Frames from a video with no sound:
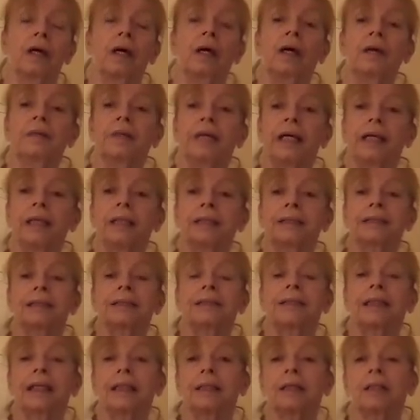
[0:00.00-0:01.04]
And then, as I
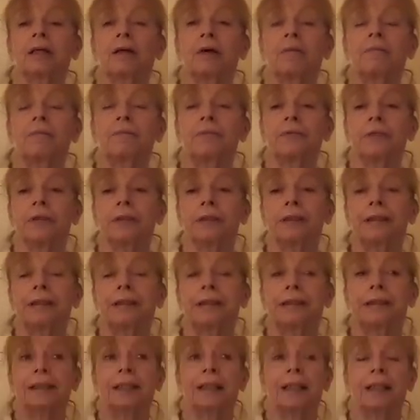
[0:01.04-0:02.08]
said, the
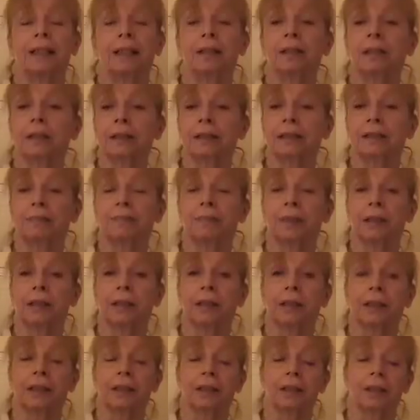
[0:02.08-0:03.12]
conference in
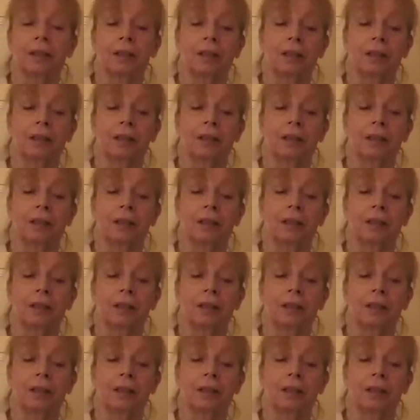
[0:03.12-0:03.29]
Luxembourg